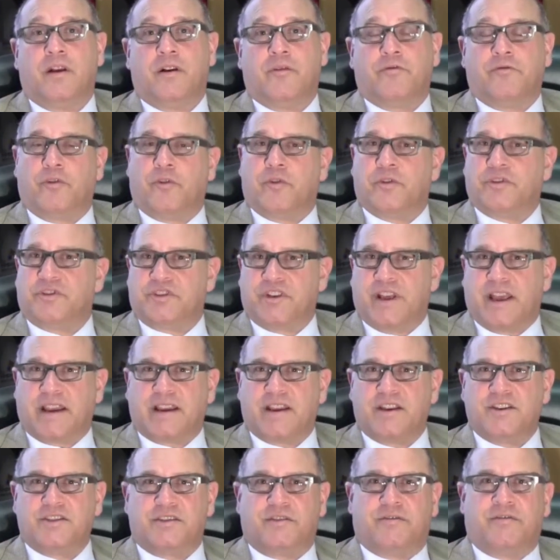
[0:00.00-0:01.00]
For a
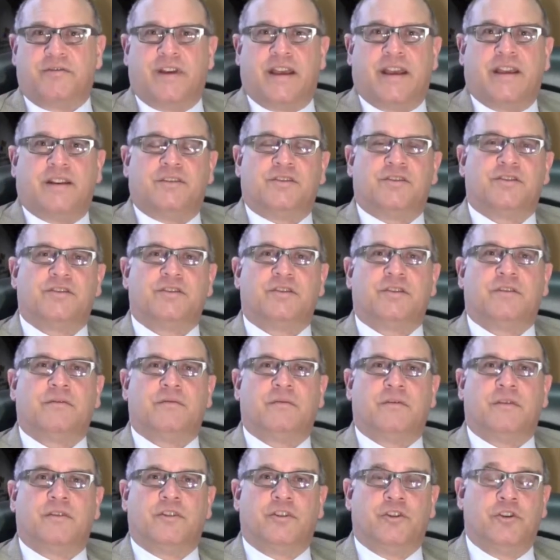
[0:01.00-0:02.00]
second offense,
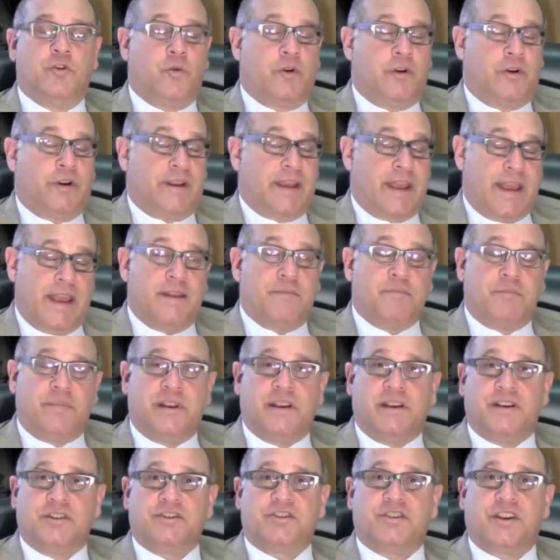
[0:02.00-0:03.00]
you would again
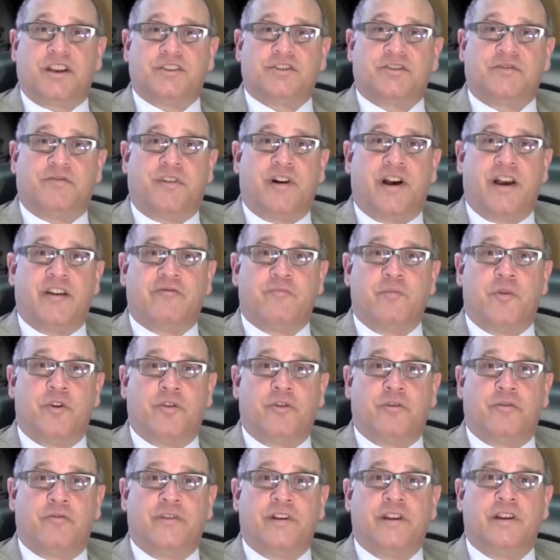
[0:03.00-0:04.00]
be assessed 5
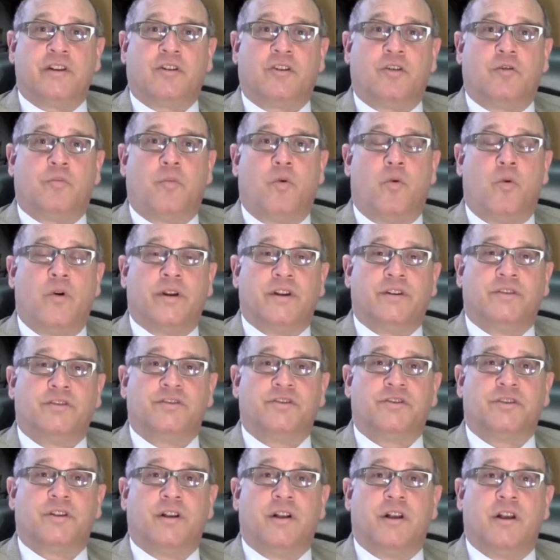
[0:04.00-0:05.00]
motor vehicle
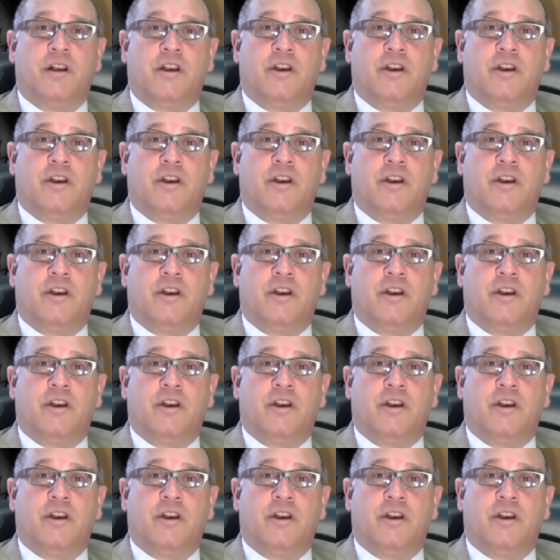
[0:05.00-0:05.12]
points.